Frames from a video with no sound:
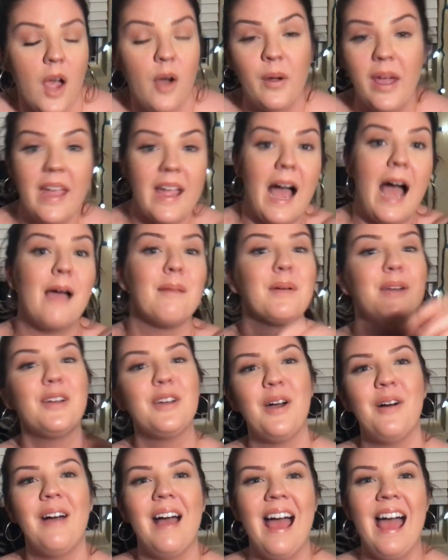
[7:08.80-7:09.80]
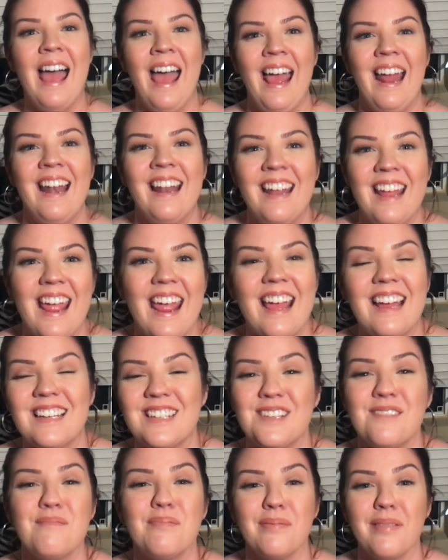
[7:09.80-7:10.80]
Okay, I'm gonna go ahead
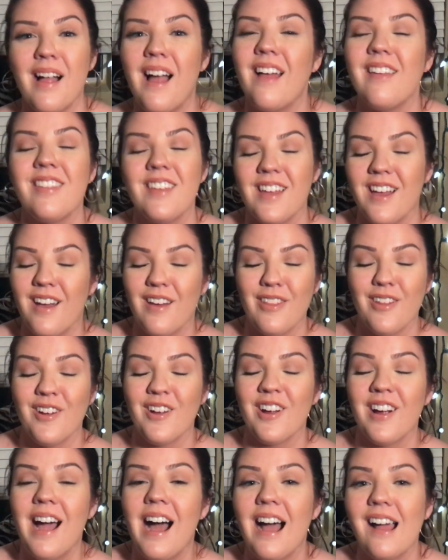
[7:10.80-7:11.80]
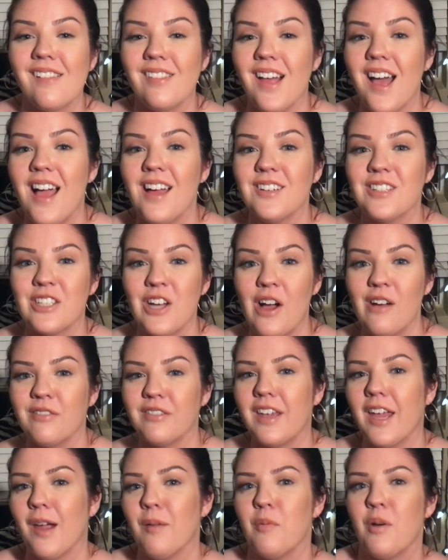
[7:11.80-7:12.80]
and apply the other eyelash
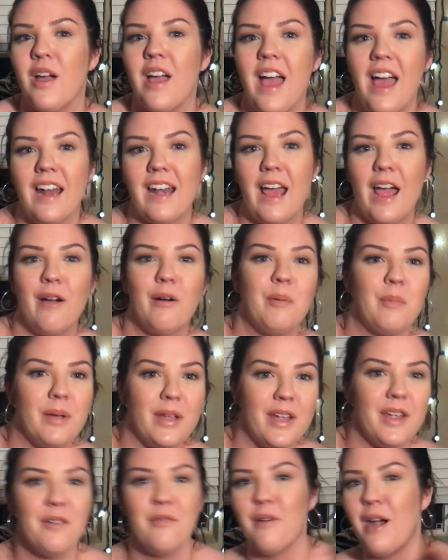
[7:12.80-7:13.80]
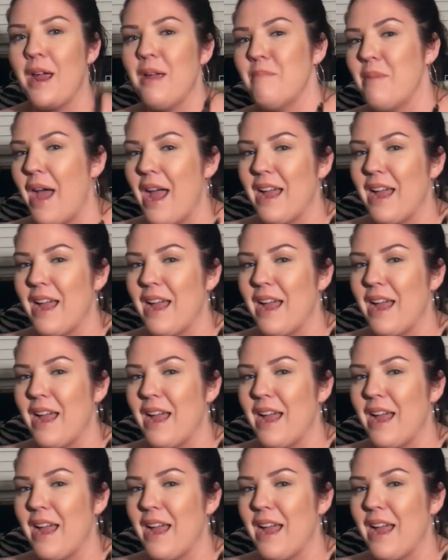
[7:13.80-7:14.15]
off camera, and I will be right